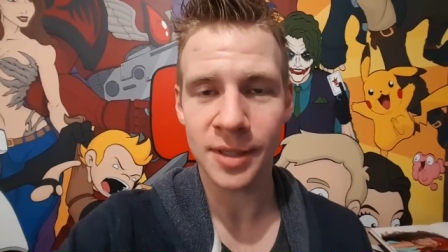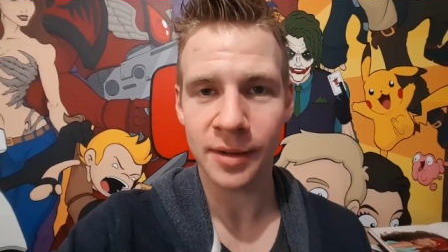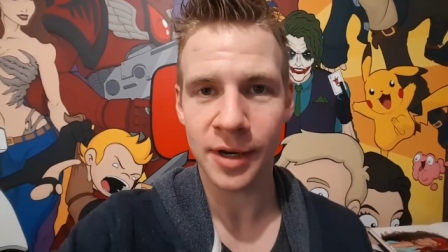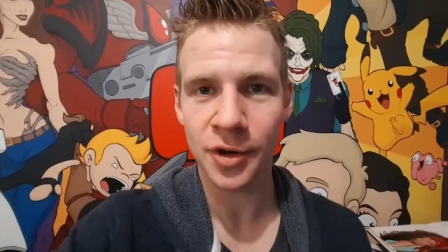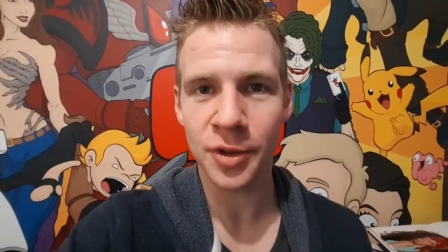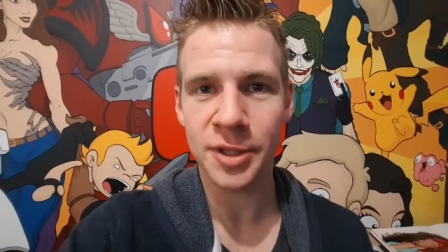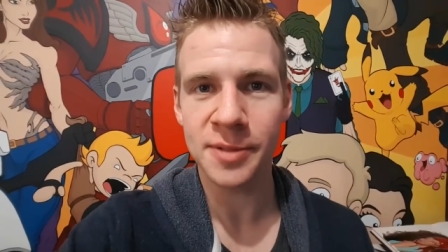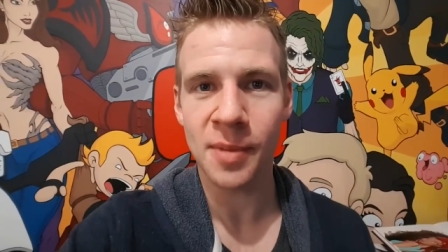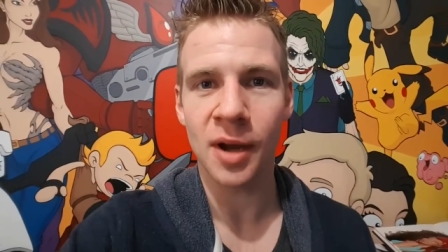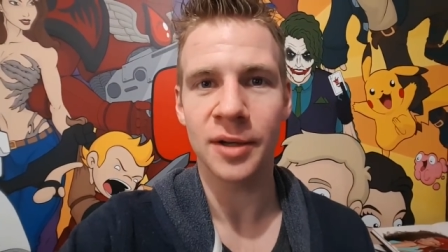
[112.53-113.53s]
So I'm going to do the
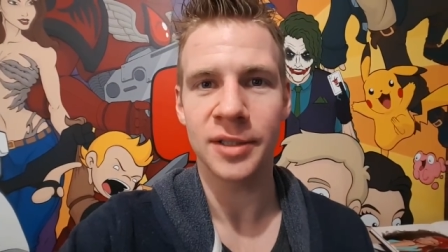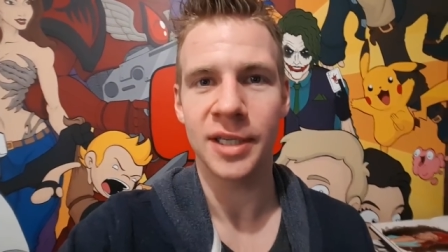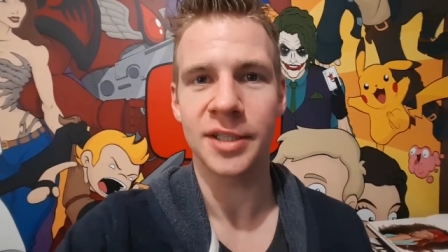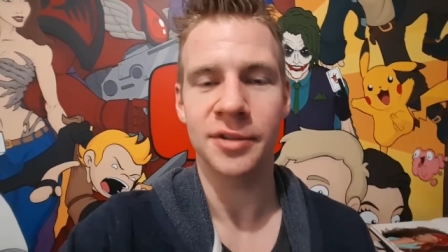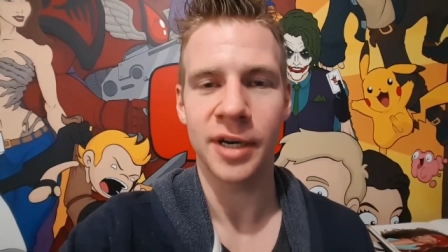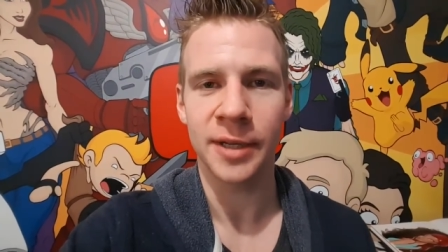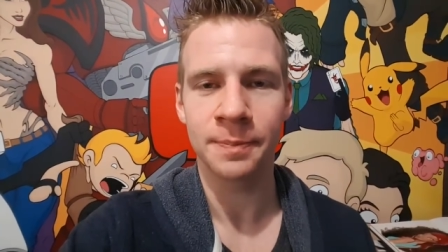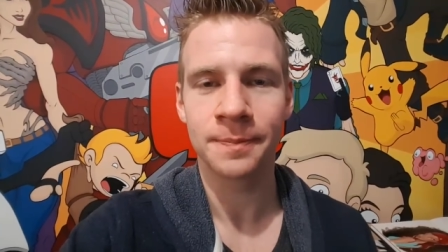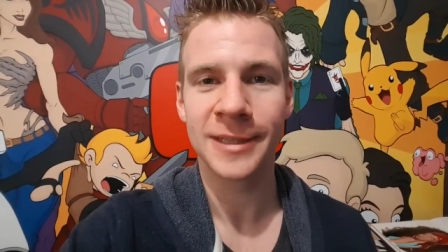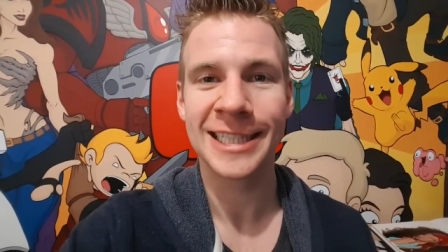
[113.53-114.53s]
smile test. Ready?
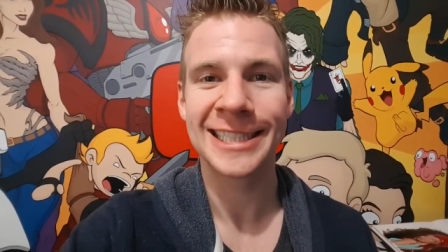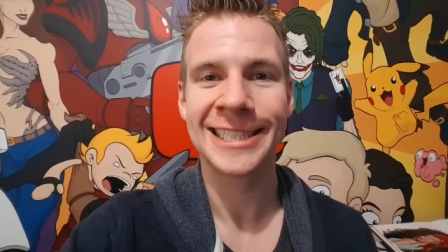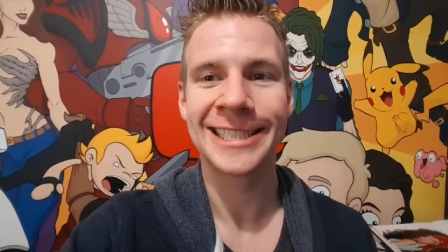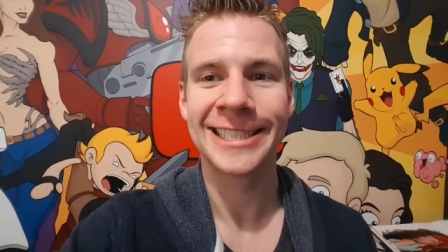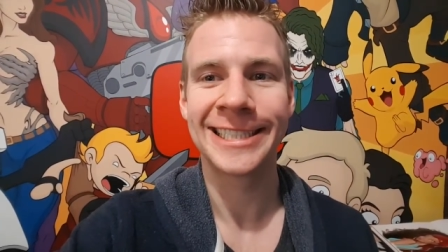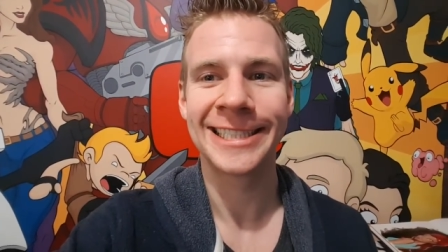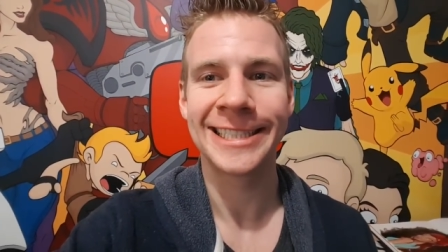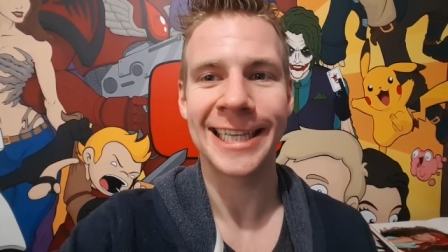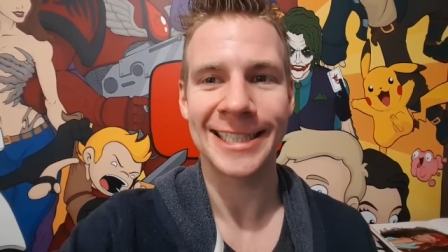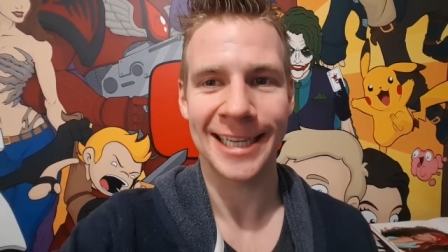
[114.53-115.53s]

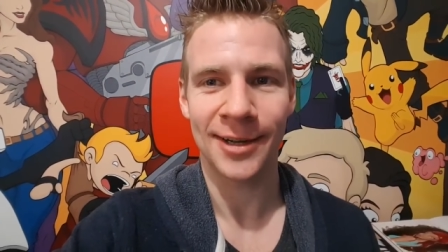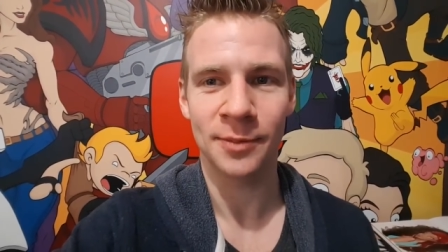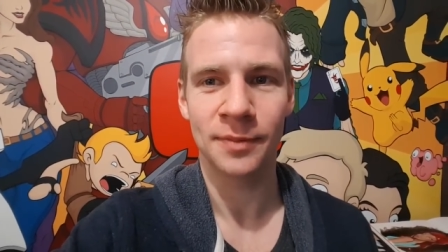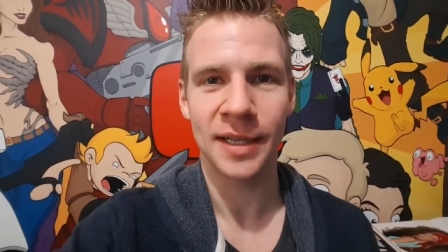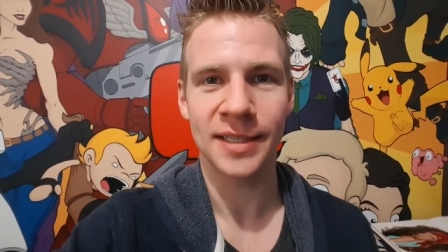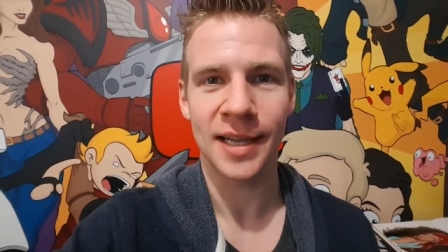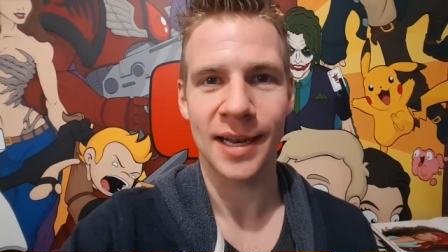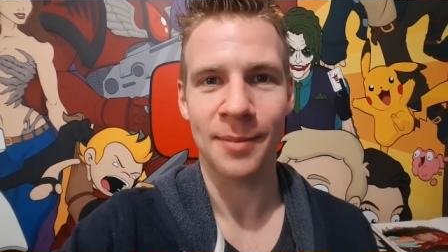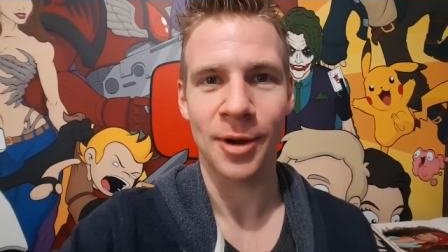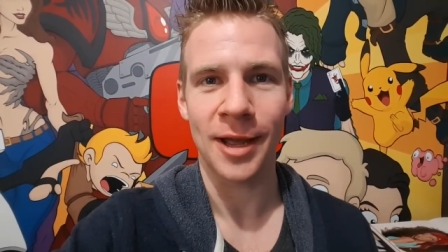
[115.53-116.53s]
That's how
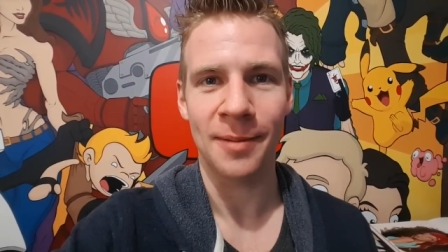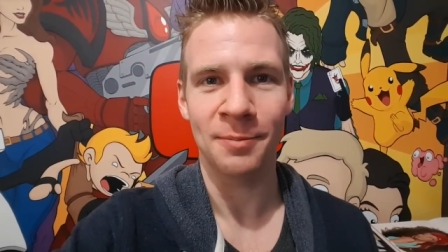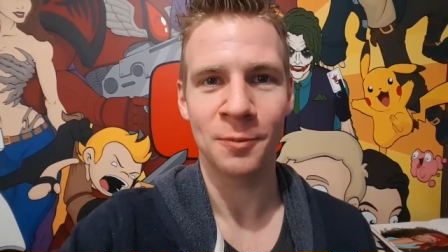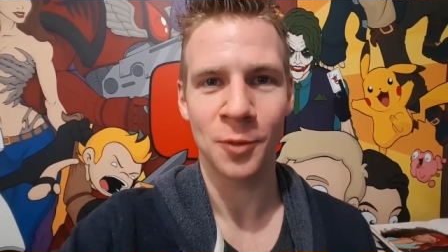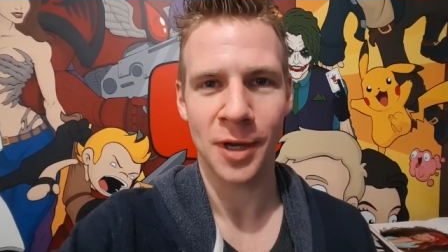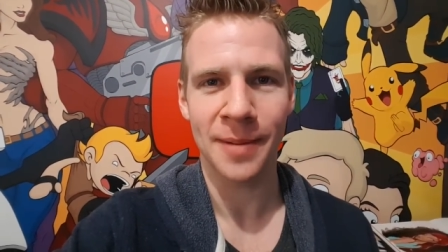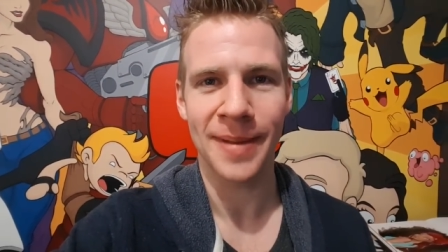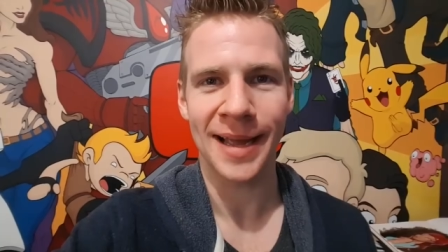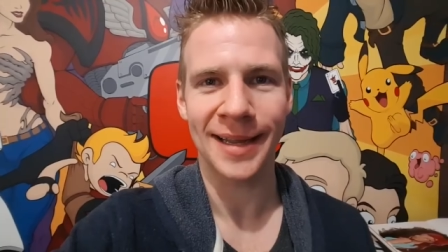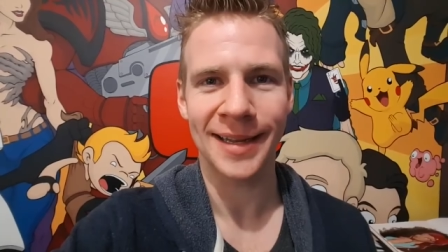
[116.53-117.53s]
numb I am. We'll come
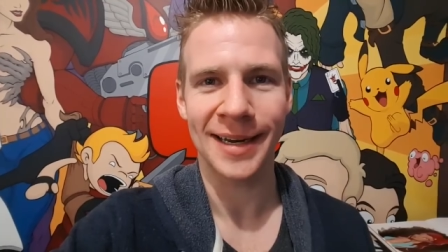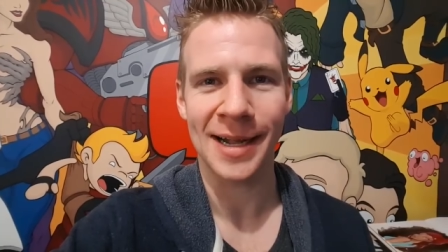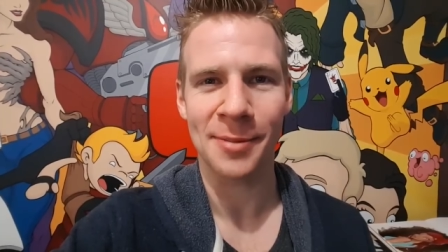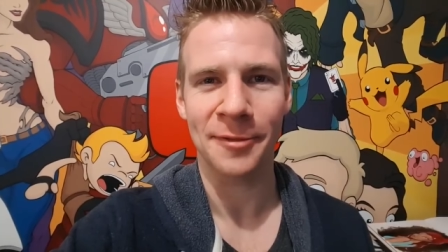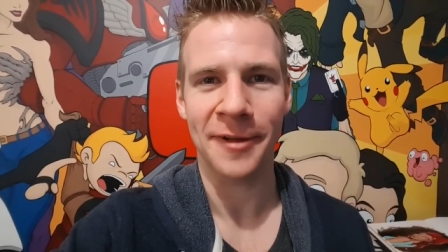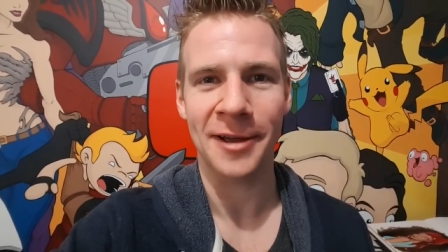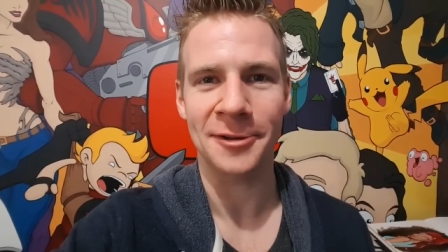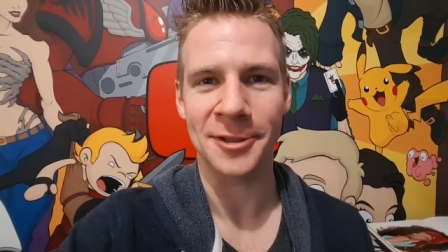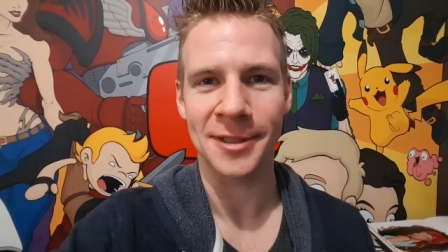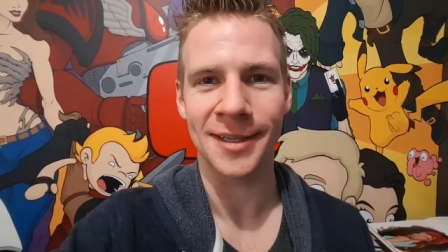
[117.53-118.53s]
back in a couple of
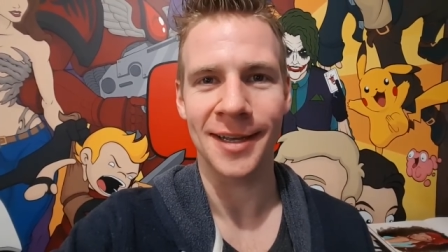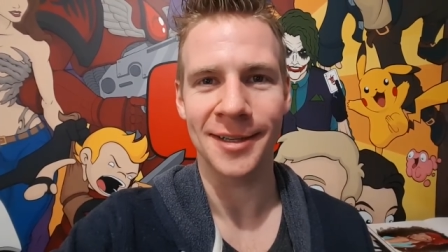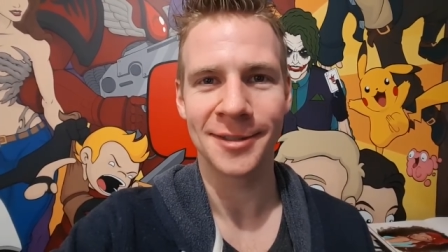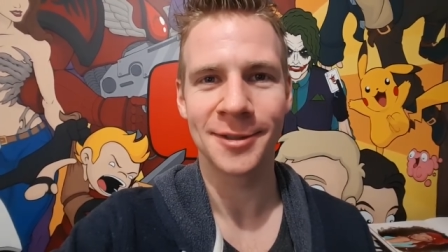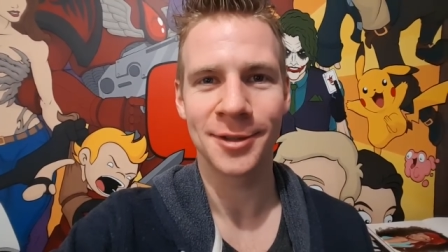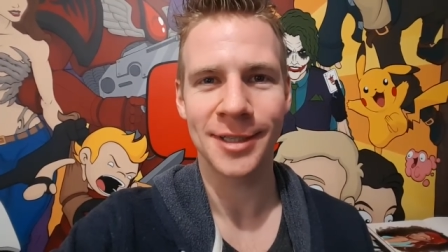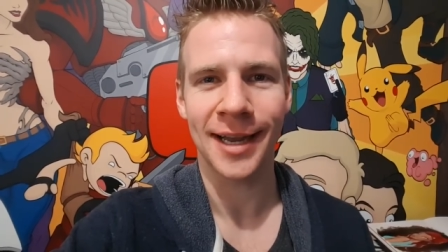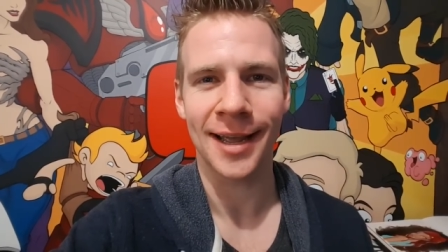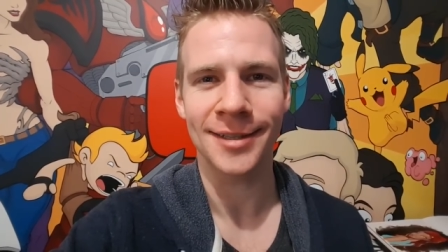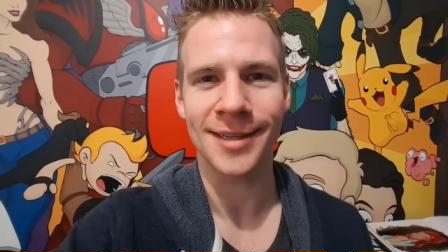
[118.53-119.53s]
hours and
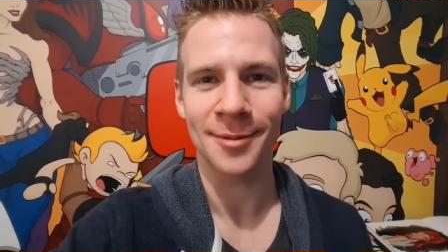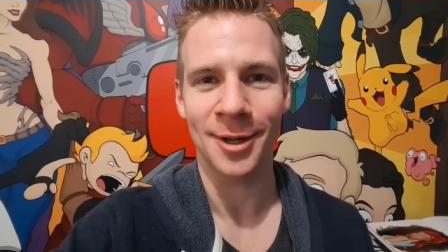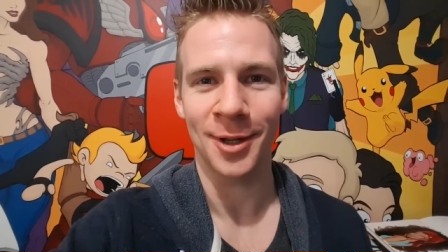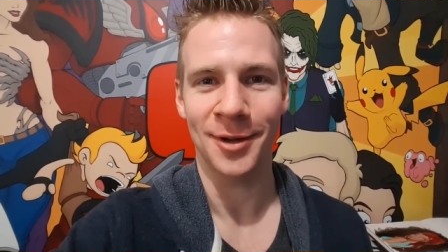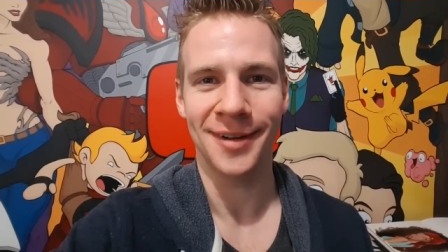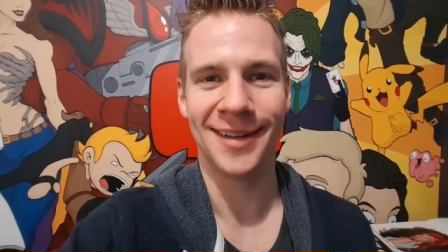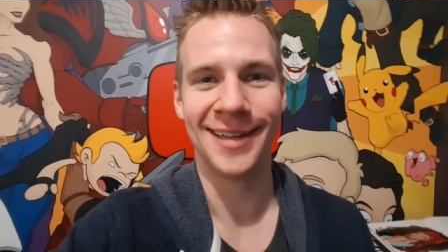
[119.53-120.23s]
checkout's coming along.